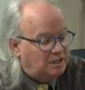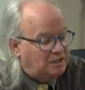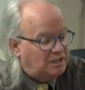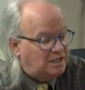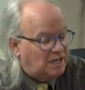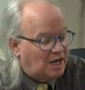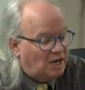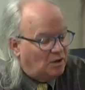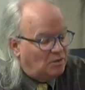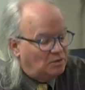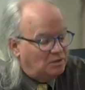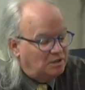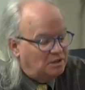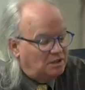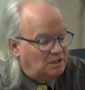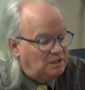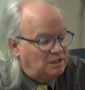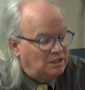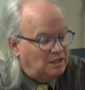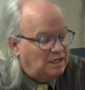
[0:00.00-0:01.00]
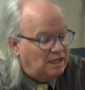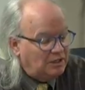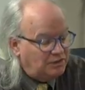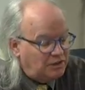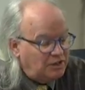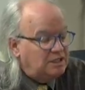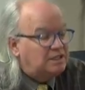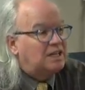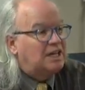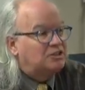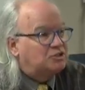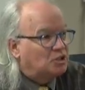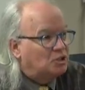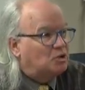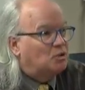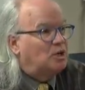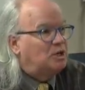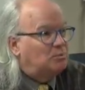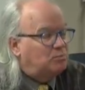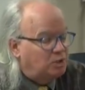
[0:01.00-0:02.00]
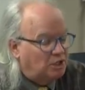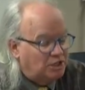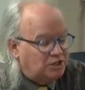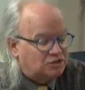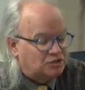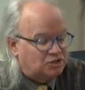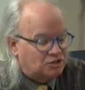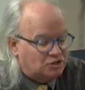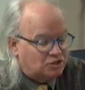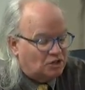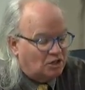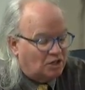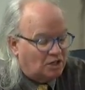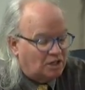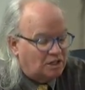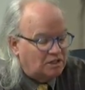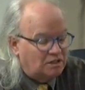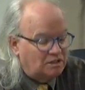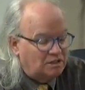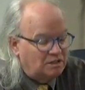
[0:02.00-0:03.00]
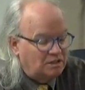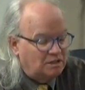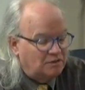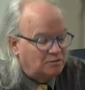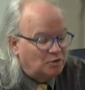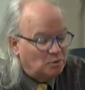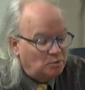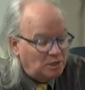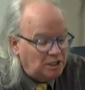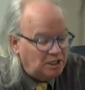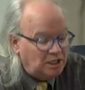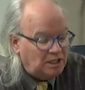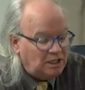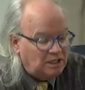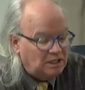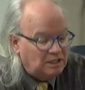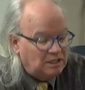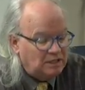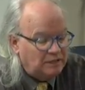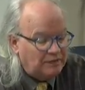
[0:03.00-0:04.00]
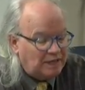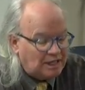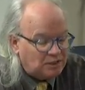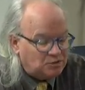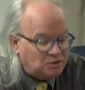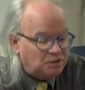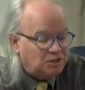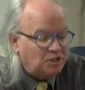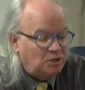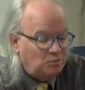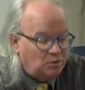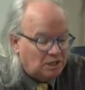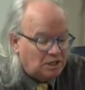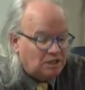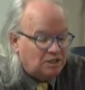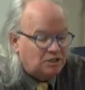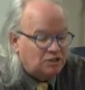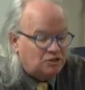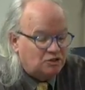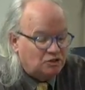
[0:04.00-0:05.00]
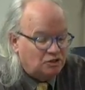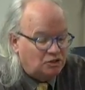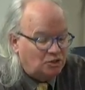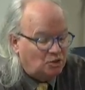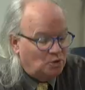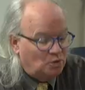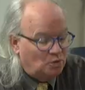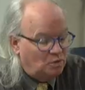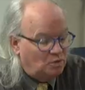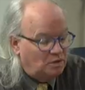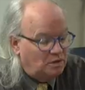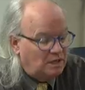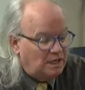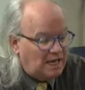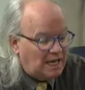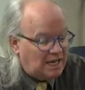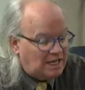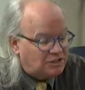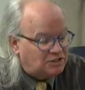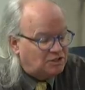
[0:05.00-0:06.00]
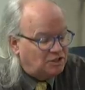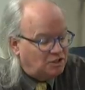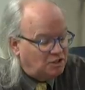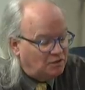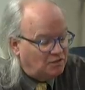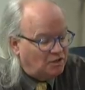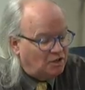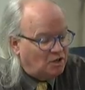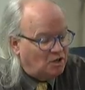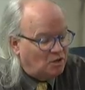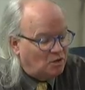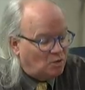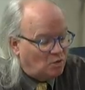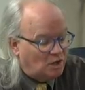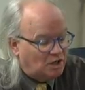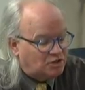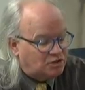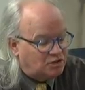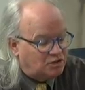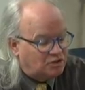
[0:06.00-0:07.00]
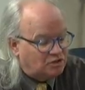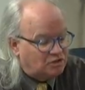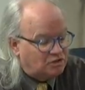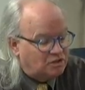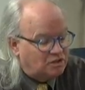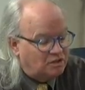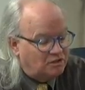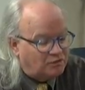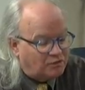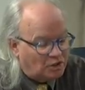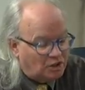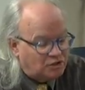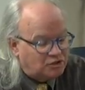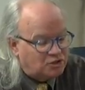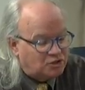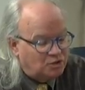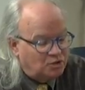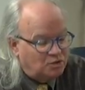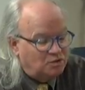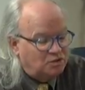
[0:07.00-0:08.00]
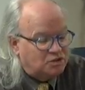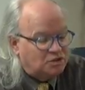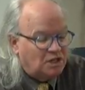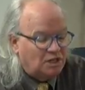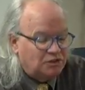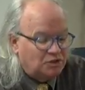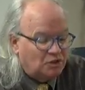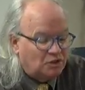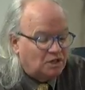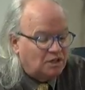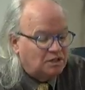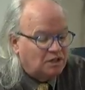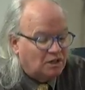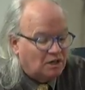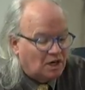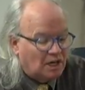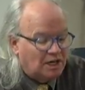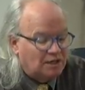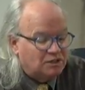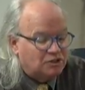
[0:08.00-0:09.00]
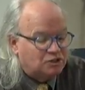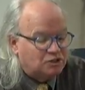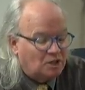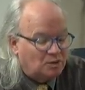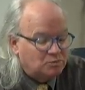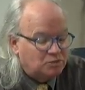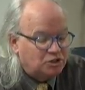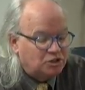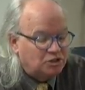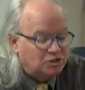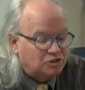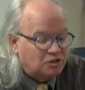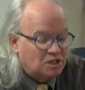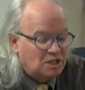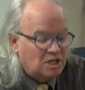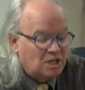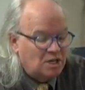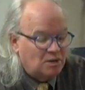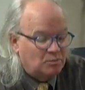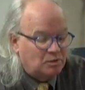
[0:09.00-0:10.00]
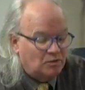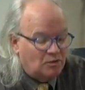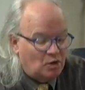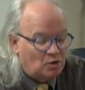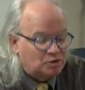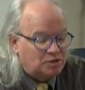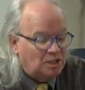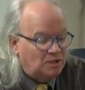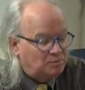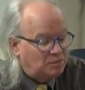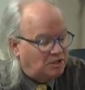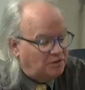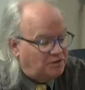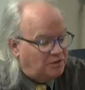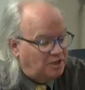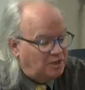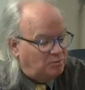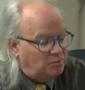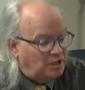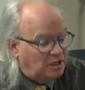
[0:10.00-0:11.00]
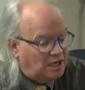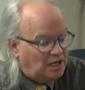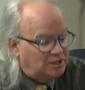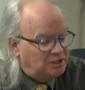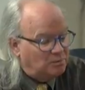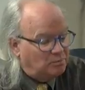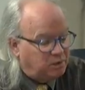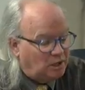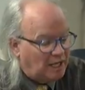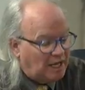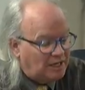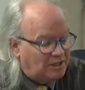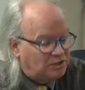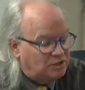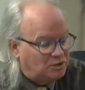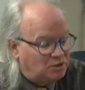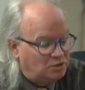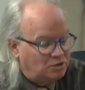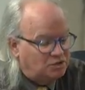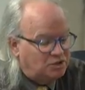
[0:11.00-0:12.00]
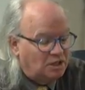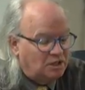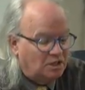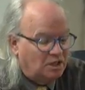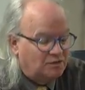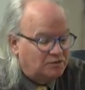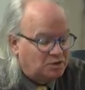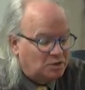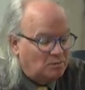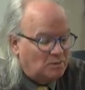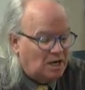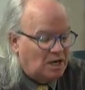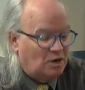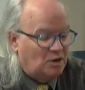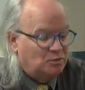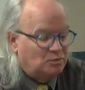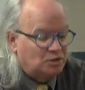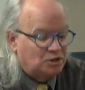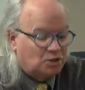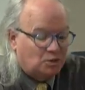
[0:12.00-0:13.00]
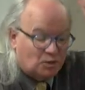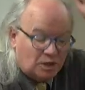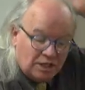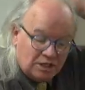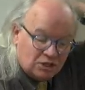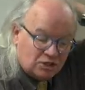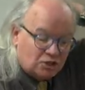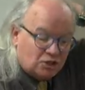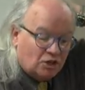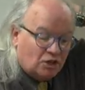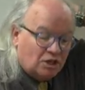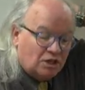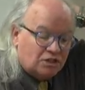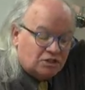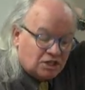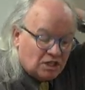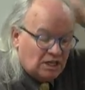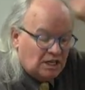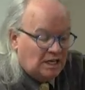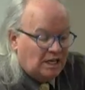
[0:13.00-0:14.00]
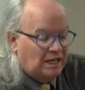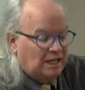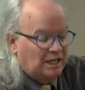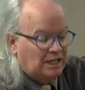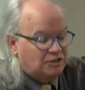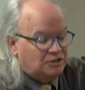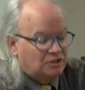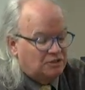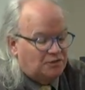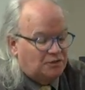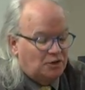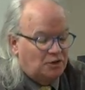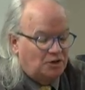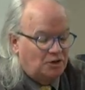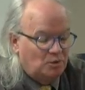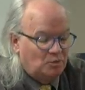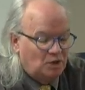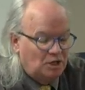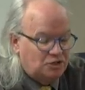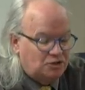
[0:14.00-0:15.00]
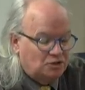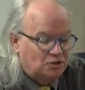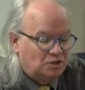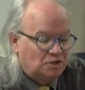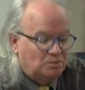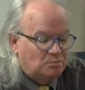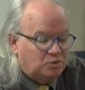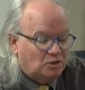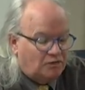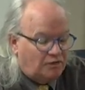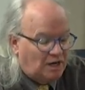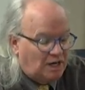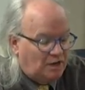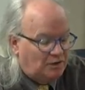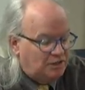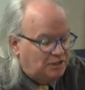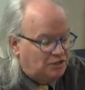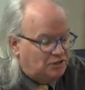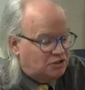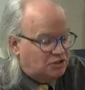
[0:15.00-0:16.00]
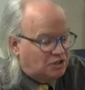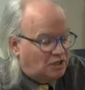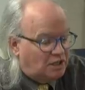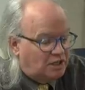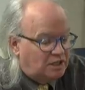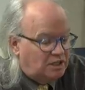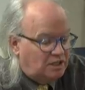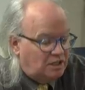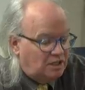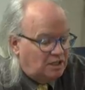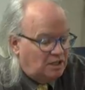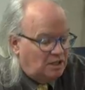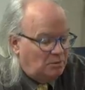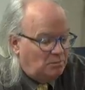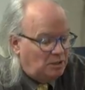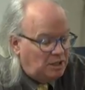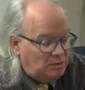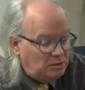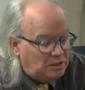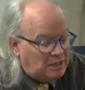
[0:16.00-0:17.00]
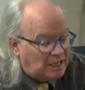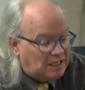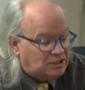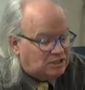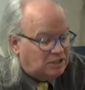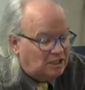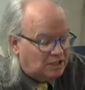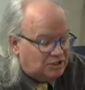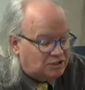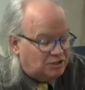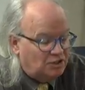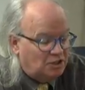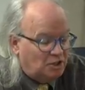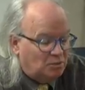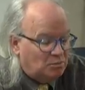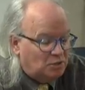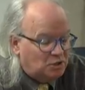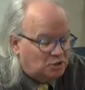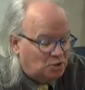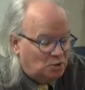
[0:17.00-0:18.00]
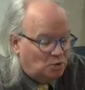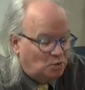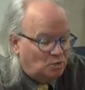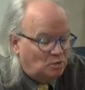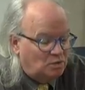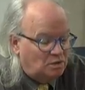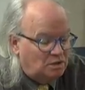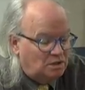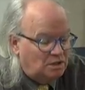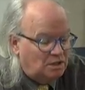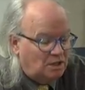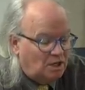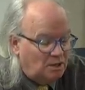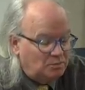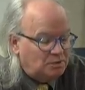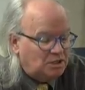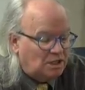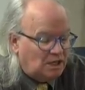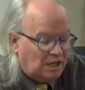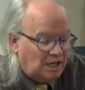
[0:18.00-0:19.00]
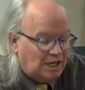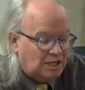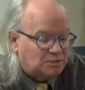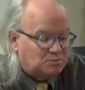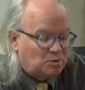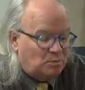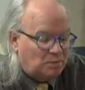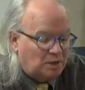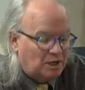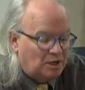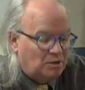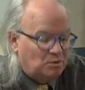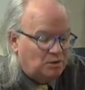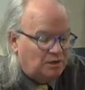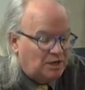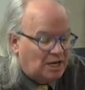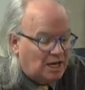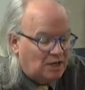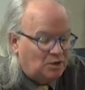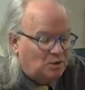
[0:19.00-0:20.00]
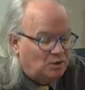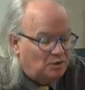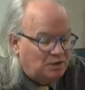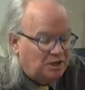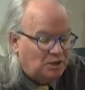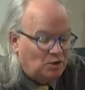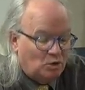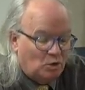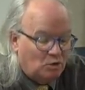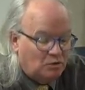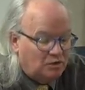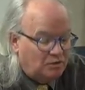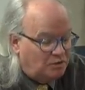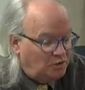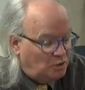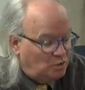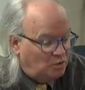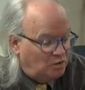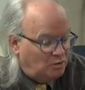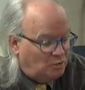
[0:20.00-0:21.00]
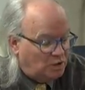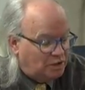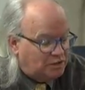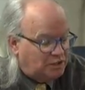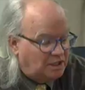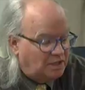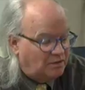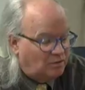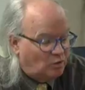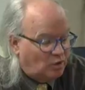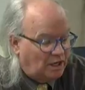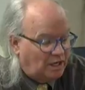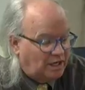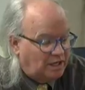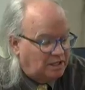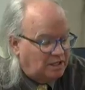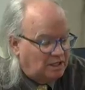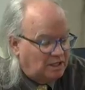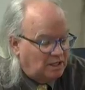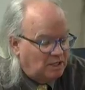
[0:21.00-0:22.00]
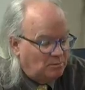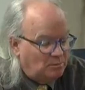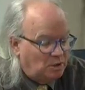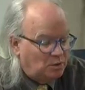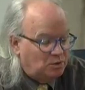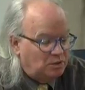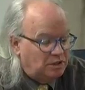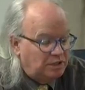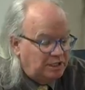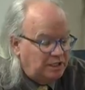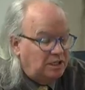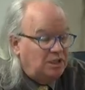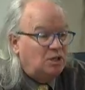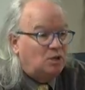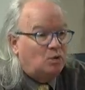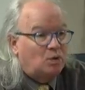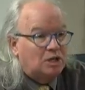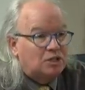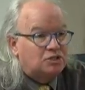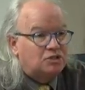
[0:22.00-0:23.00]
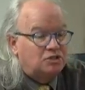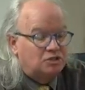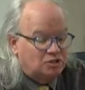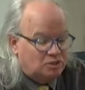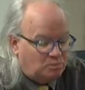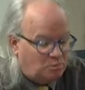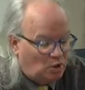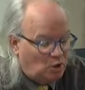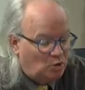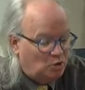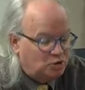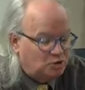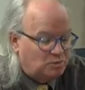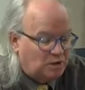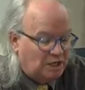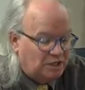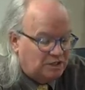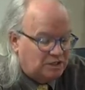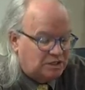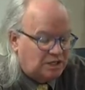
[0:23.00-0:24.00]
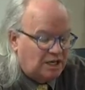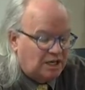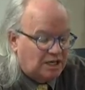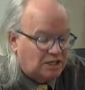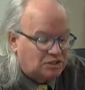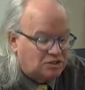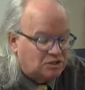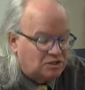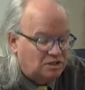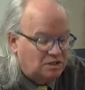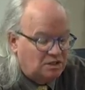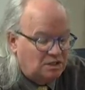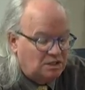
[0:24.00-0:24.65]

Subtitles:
and doubt. I think that's a great place to start. For me, that's what the humanities should do. Ask the difficult questions, confront students on their underlying assumptions, provoke them to think beyond the platitudes they love to mouth with great assurance as if they're an original and profound insight. Maybe that's lesson number 2. Come to class prepared with not only an overview of what they have read, but with leading questions posed by the text.